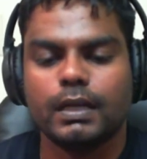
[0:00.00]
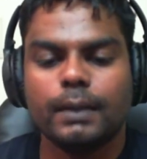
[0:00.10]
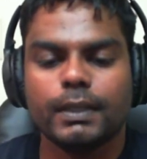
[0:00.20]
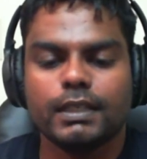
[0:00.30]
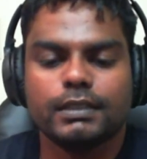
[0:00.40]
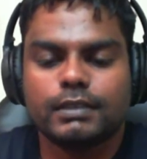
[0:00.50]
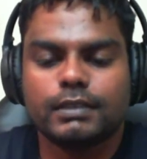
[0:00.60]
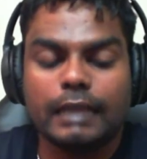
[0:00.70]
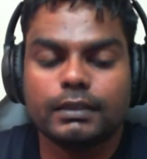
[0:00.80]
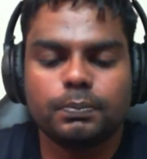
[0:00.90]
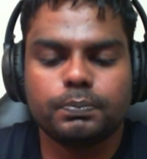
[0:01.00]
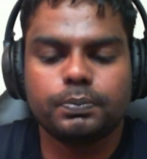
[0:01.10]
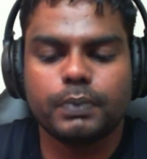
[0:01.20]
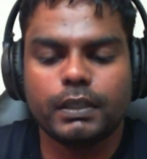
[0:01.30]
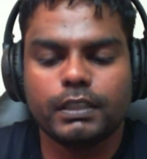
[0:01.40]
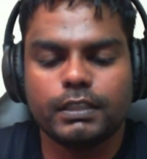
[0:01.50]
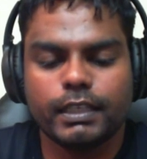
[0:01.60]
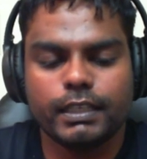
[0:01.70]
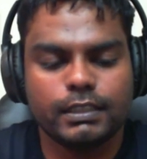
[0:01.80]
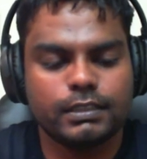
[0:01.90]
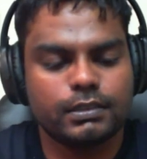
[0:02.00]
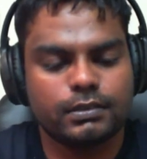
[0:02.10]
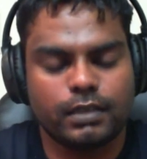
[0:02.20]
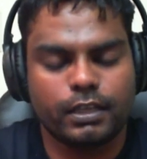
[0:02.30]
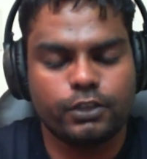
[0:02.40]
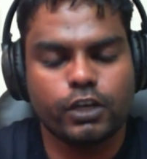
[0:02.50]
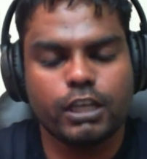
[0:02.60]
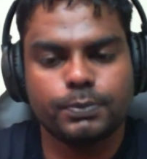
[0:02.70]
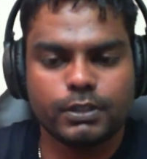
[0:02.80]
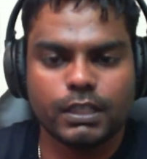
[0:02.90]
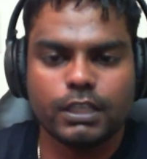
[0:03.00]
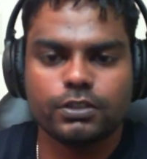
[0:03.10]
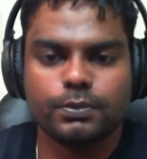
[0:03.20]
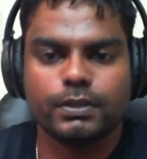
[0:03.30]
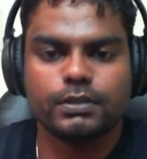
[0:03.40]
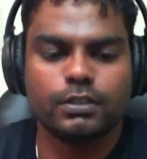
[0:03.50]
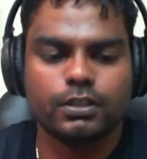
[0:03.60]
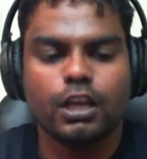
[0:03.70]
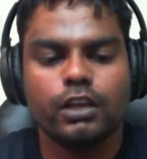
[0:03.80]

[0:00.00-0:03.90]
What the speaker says: because at the end of the day, it's a transportation business.